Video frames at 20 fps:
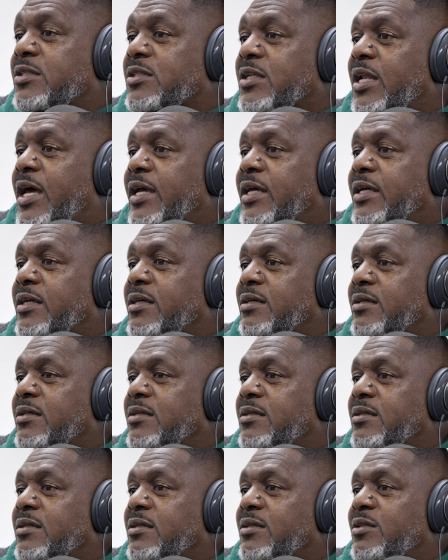it's like,
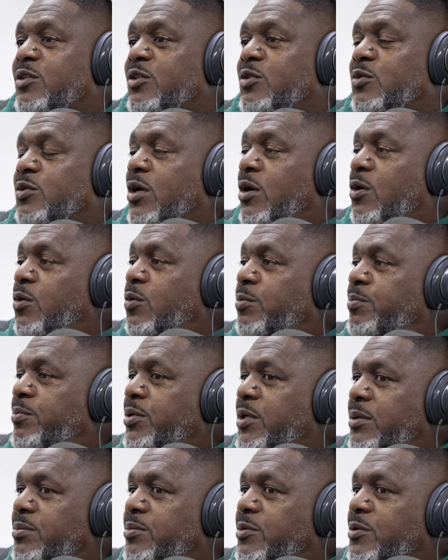you know,
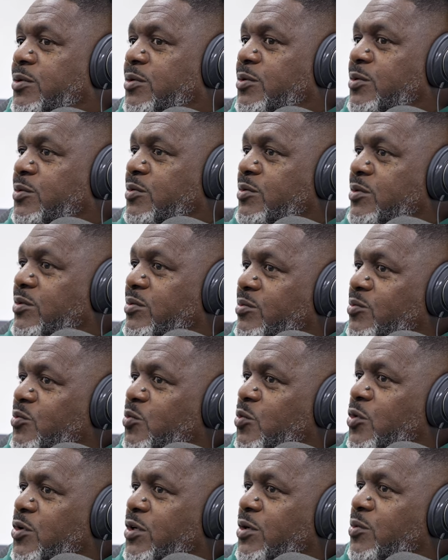people
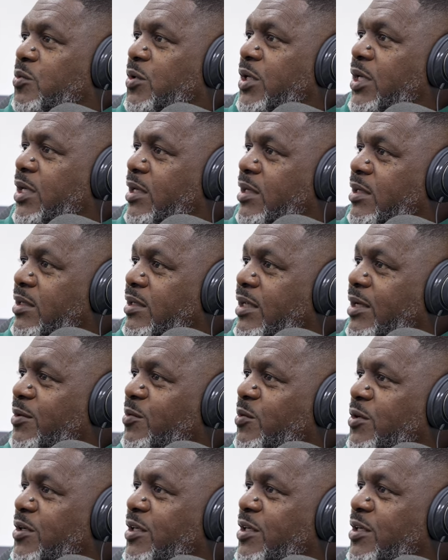want to win. They